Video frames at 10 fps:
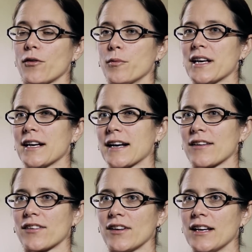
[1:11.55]
So we can kind
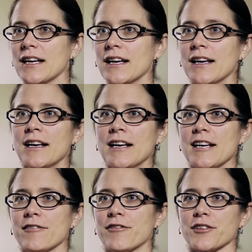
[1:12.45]
of see
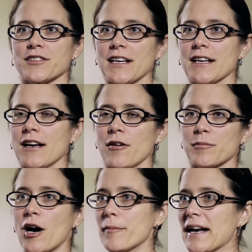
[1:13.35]
if there's
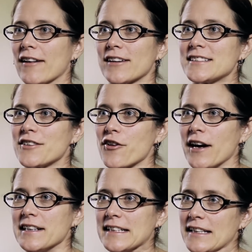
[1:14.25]
commonalities in
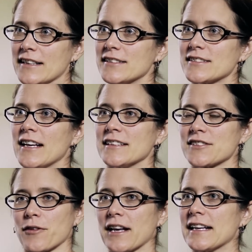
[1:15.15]
their ideas, and
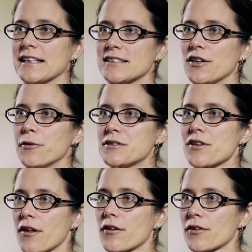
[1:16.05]
so they can get to know
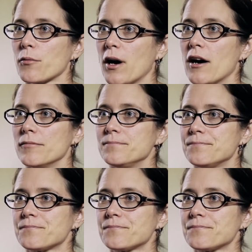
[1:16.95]
each other as well.